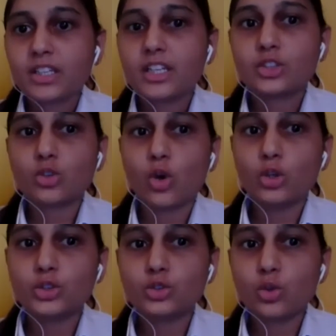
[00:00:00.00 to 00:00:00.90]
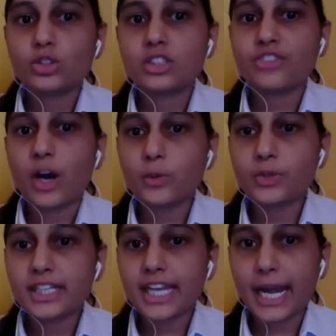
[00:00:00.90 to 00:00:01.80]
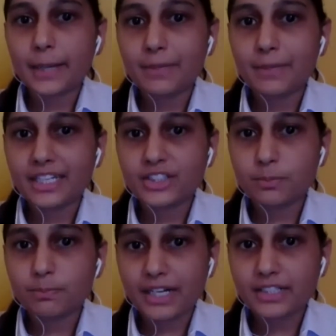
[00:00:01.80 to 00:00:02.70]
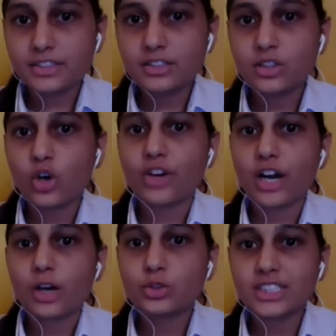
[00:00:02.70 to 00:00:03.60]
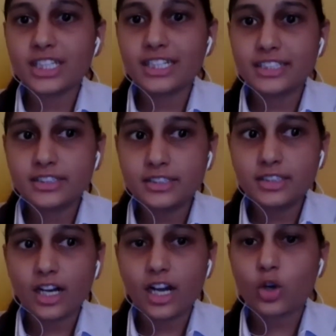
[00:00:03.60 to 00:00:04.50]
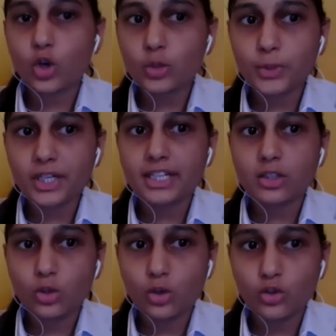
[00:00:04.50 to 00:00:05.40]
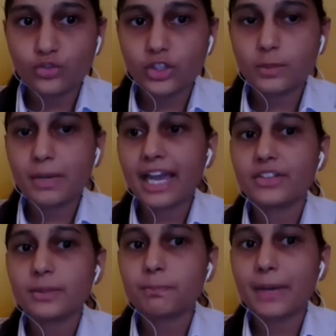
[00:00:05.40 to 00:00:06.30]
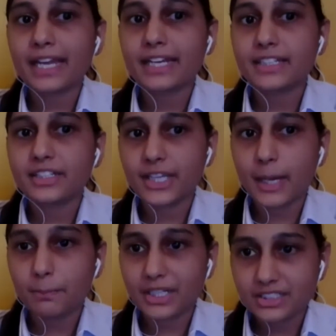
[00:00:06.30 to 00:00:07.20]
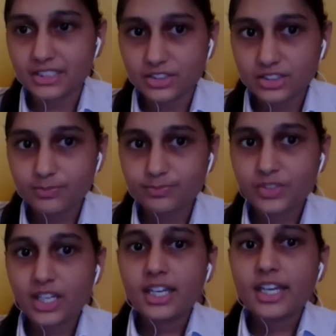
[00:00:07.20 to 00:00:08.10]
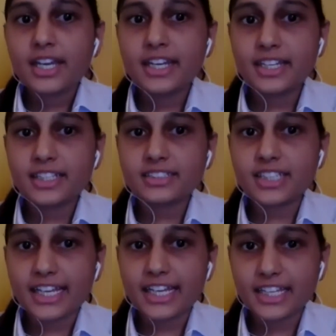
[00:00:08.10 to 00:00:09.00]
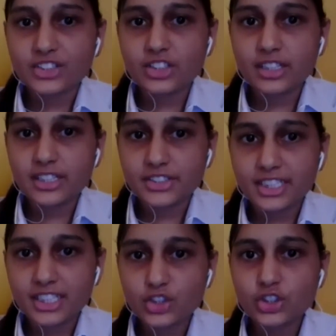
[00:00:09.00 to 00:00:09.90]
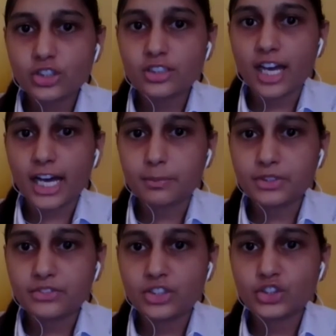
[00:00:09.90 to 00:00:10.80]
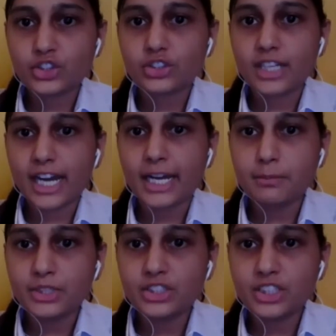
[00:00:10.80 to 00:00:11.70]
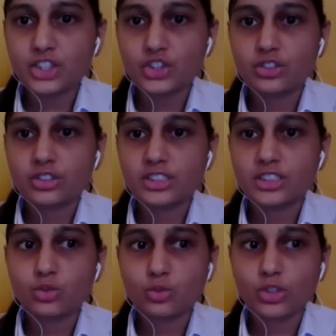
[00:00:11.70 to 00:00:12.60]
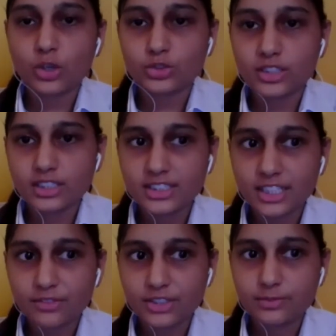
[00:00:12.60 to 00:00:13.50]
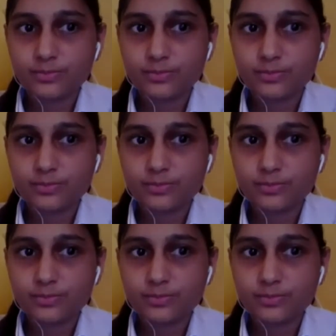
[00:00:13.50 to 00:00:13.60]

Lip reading: He is also the founding and managing partner of Outsay Legal, a corporate law firm having pan-India presence. He is engaged in litigation, arbitration, and mediation since 2007.